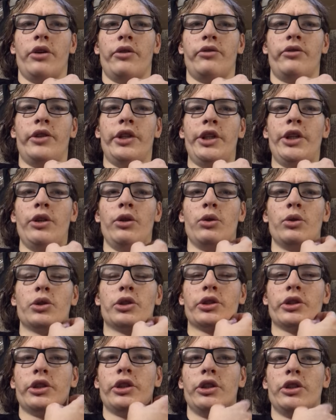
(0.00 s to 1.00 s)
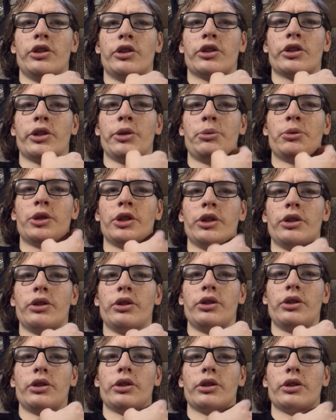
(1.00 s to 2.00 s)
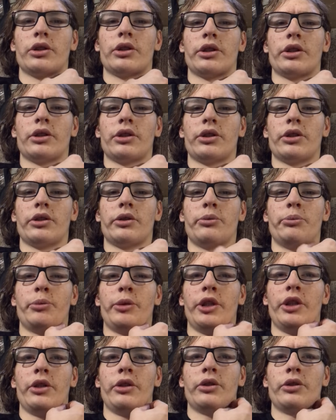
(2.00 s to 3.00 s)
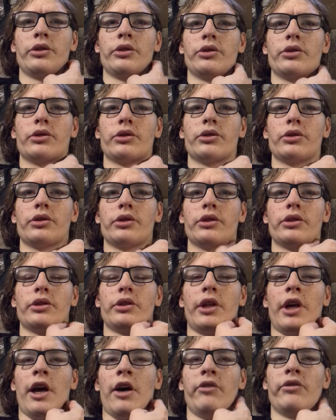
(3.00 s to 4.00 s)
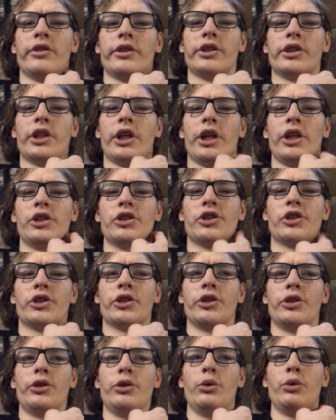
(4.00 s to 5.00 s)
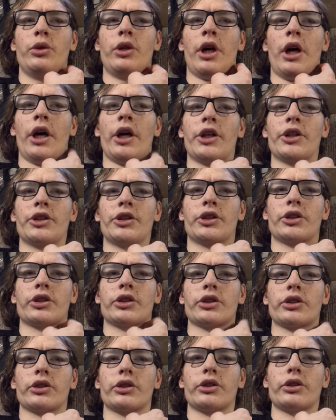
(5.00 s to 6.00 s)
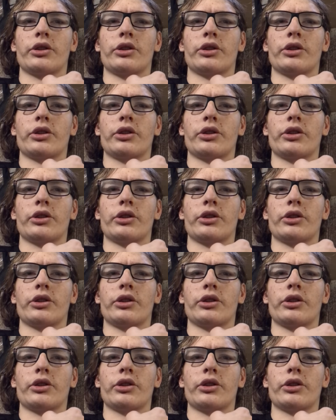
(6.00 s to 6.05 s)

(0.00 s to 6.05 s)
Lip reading: videos are in the description, being advertised to you guys,